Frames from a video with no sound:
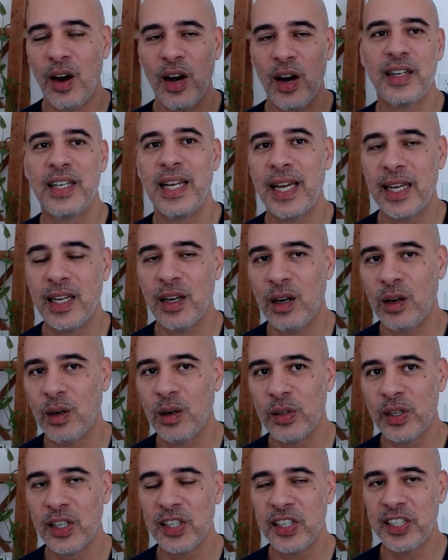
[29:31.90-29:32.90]
taking
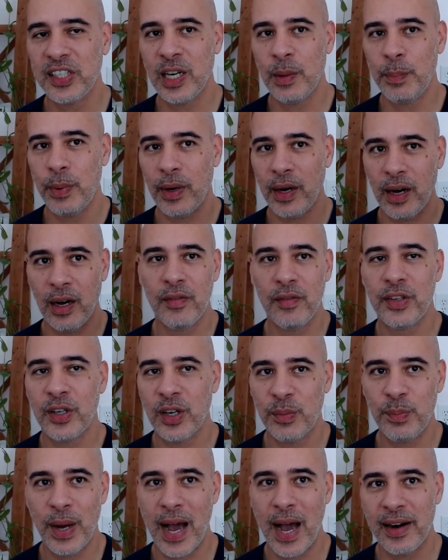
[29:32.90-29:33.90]
ownership of
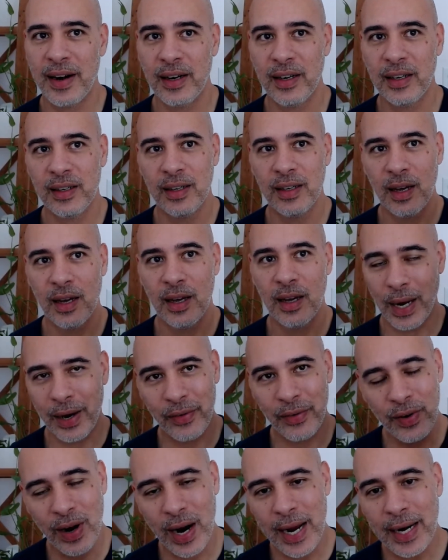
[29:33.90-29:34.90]
your pattern by
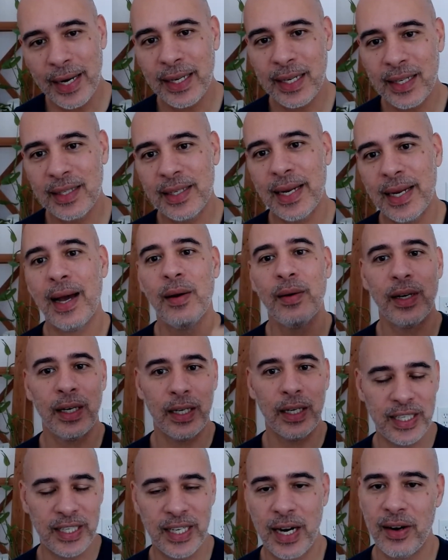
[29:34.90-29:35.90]
writing it down and
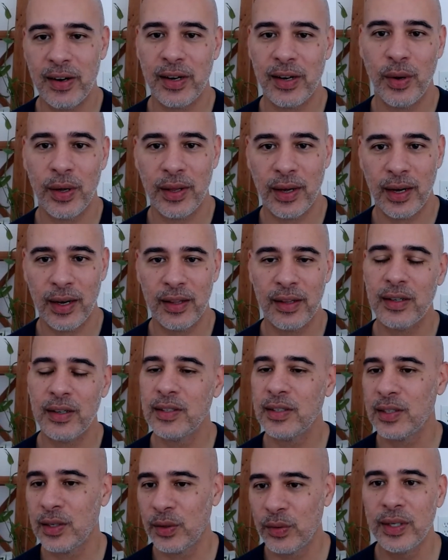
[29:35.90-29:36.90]
sharing it with others
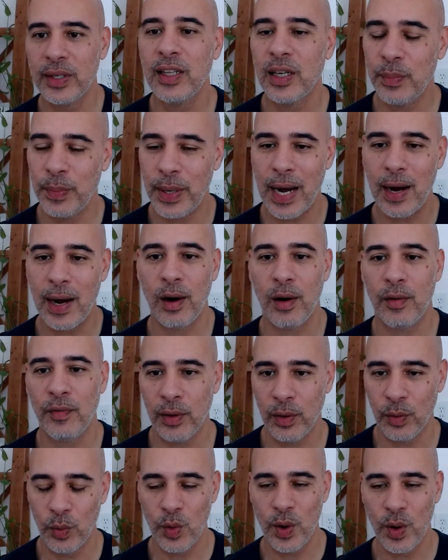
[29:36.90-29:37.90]
is a really
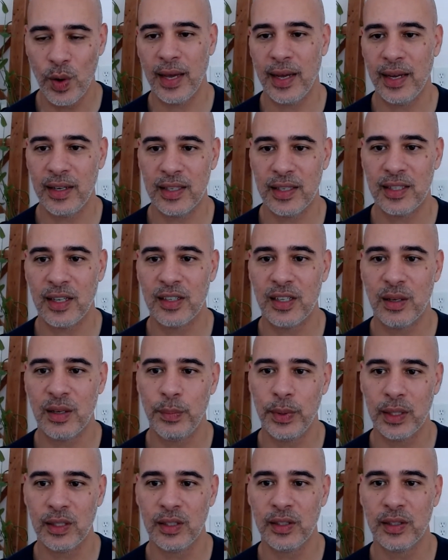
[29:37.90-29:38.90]
powerful way to start to
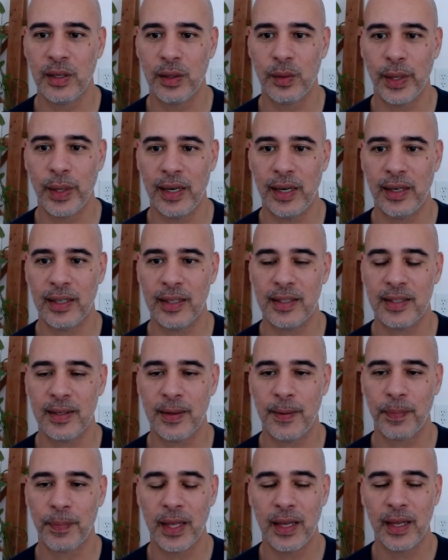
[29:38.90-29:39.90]
build awareness.
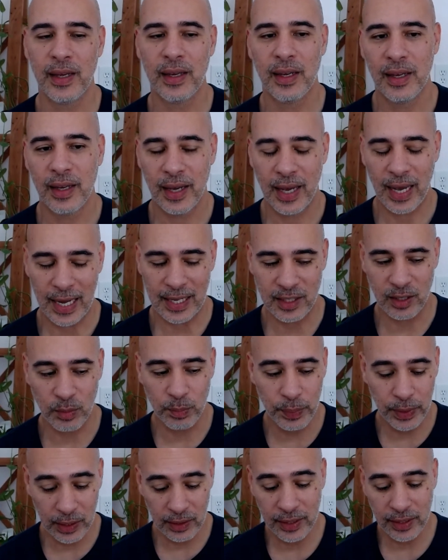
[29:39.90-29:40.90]
And so
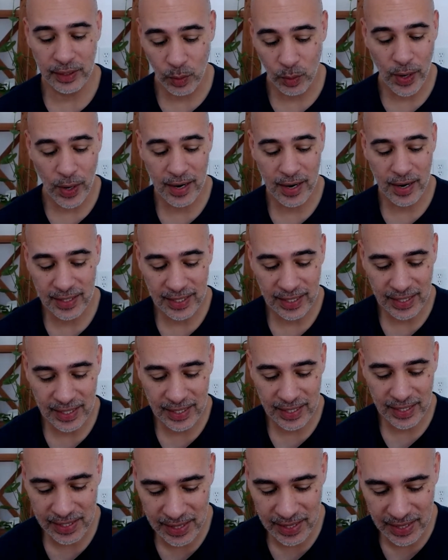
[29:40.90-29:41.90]
building awareness
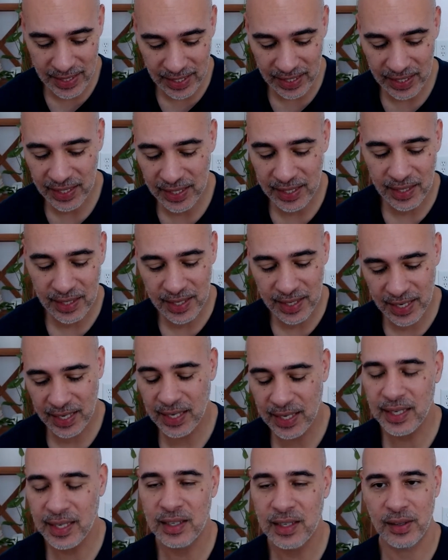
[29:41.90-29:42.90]
is the
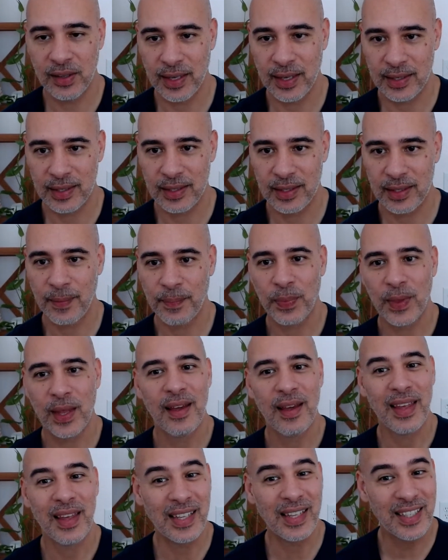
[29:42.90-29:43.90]
key to this.
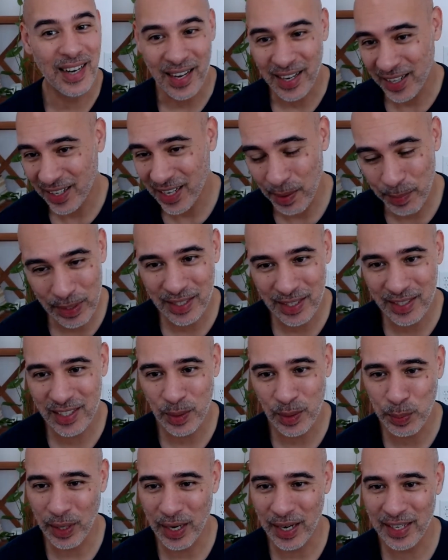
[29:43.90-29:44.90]
That's not going to come as a
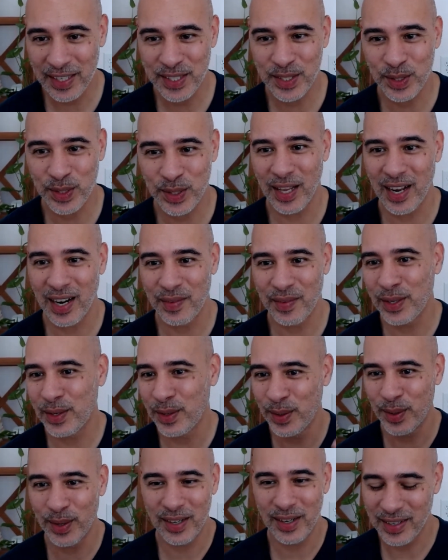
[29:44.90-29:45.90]
surprise to a lot of you
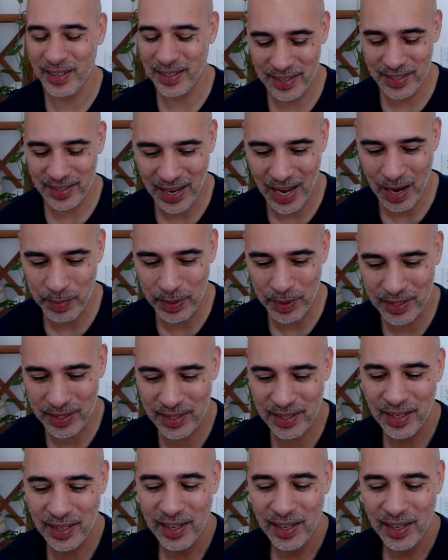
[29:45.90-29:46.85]
who are Zen Habits